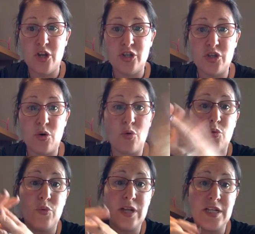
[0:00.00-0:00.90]
So
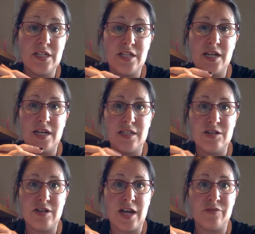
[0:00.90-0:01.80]
we need to take
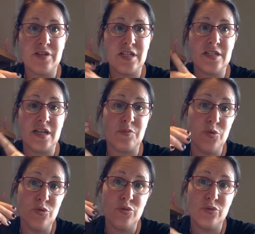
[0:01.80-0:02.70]
into account things like
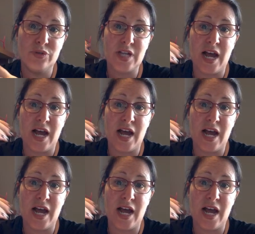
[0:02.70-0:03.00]
moods,